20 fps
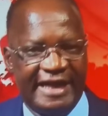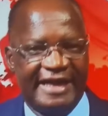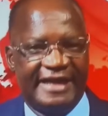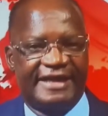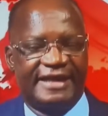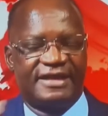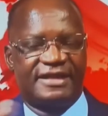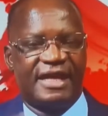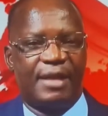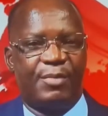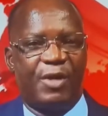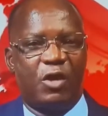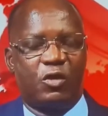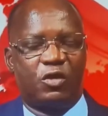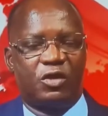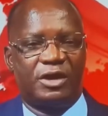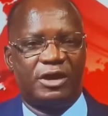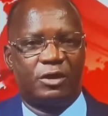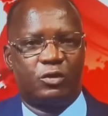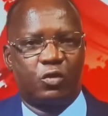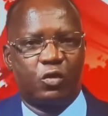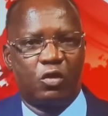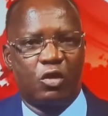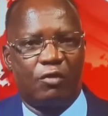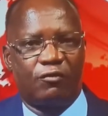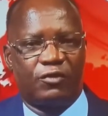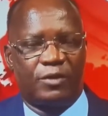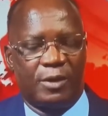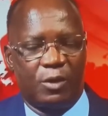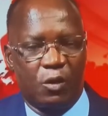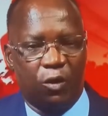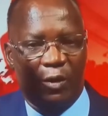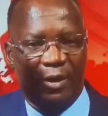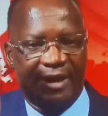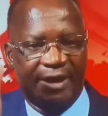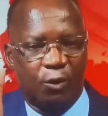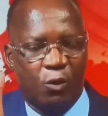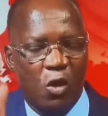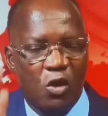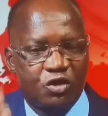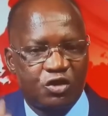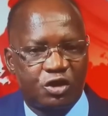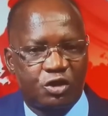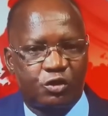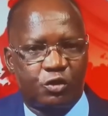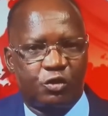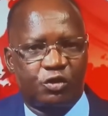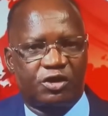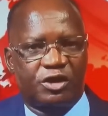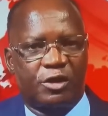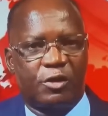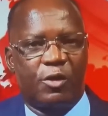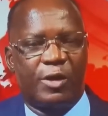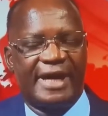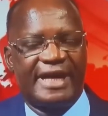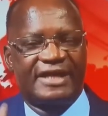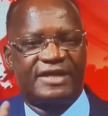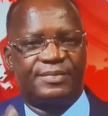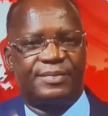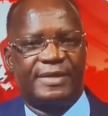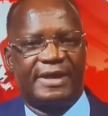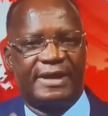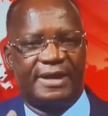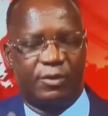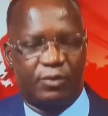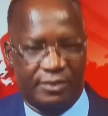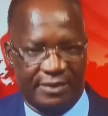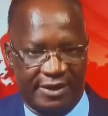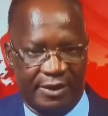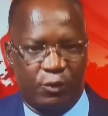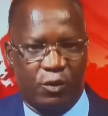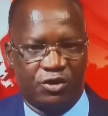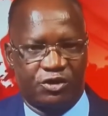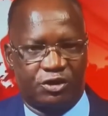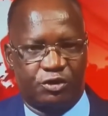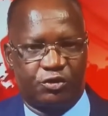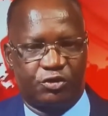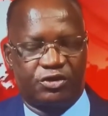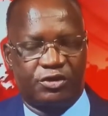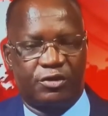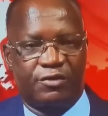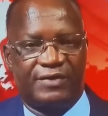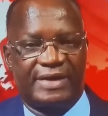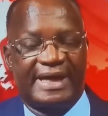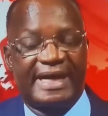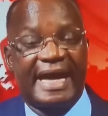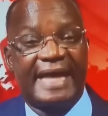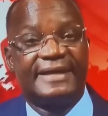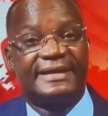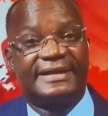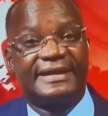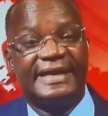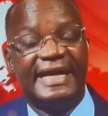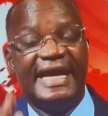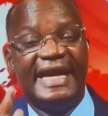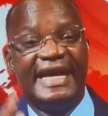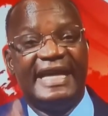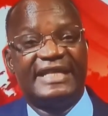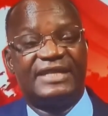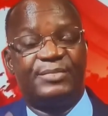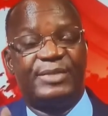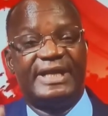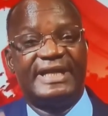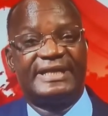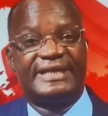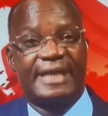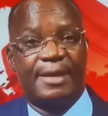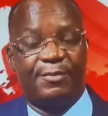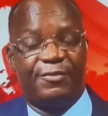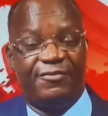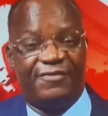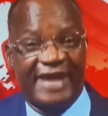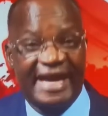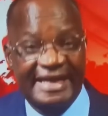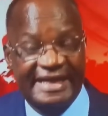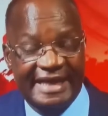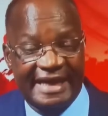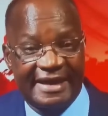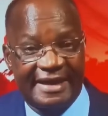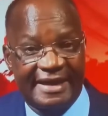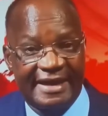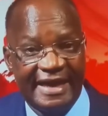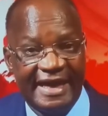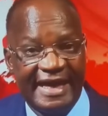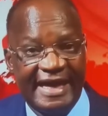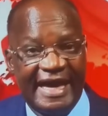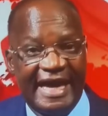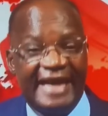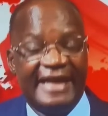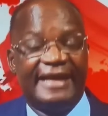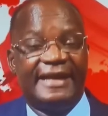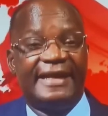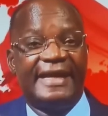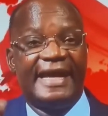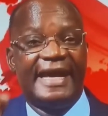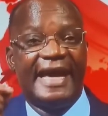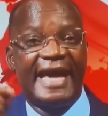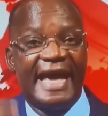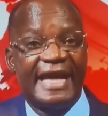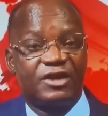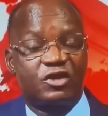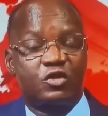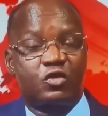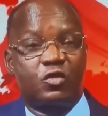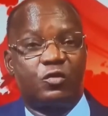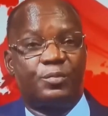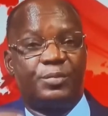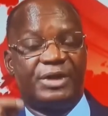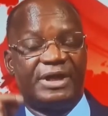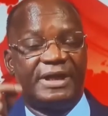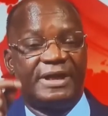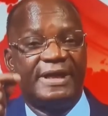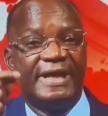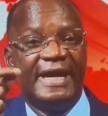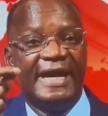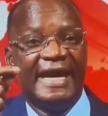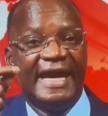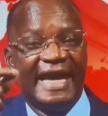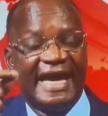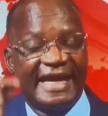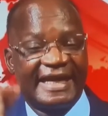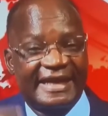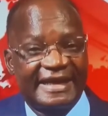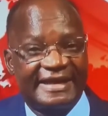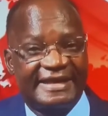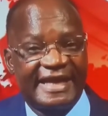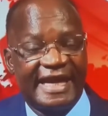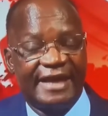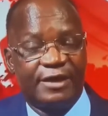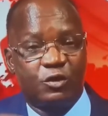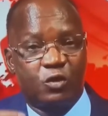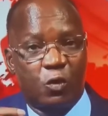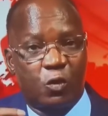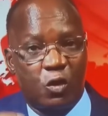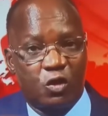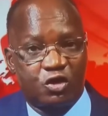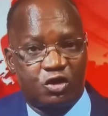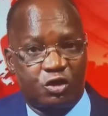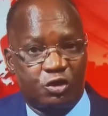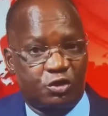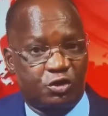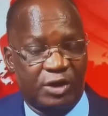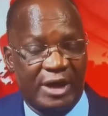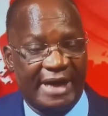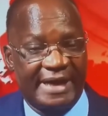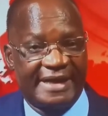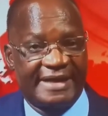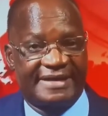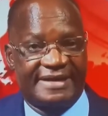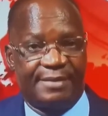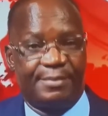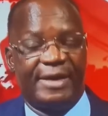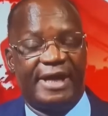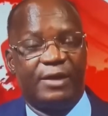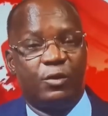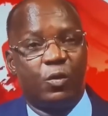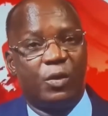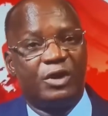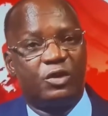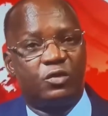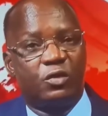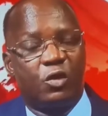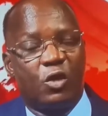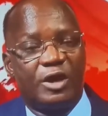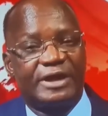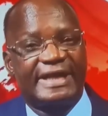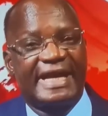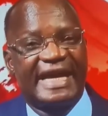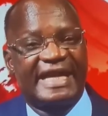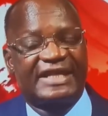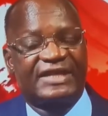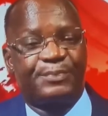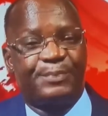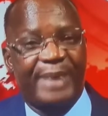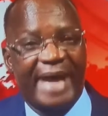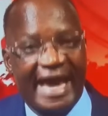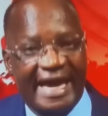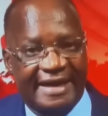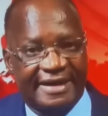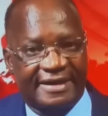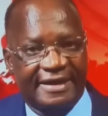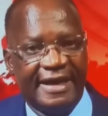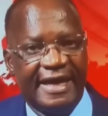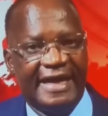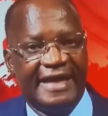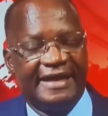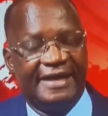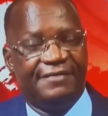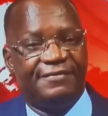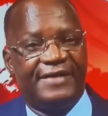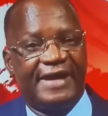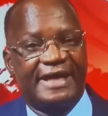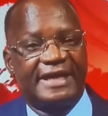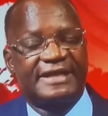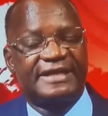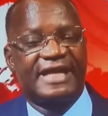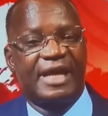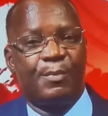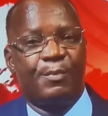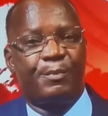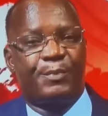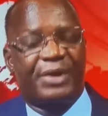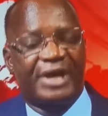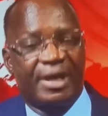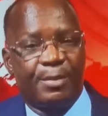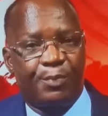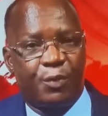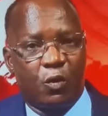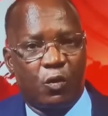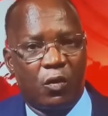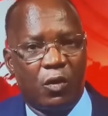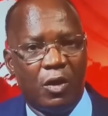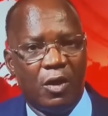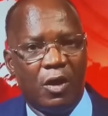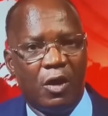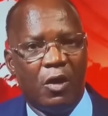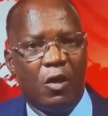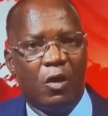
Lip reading: It is about the rule of the law. The constitution of the country has been subverted, and there has to be a return to constitutionalism. And we do not expect the very same people